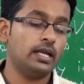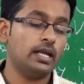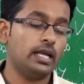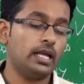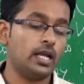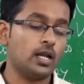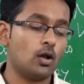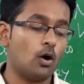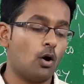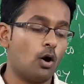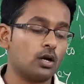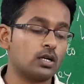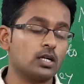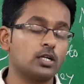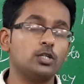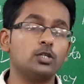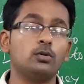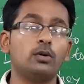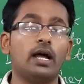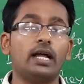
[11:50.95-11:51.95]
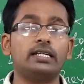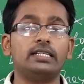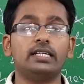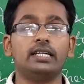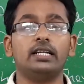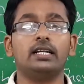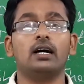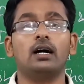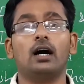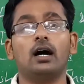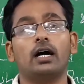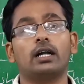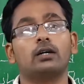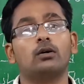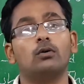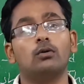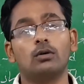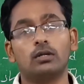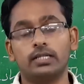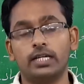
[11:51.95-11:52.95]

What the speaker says: in order to attain her goal.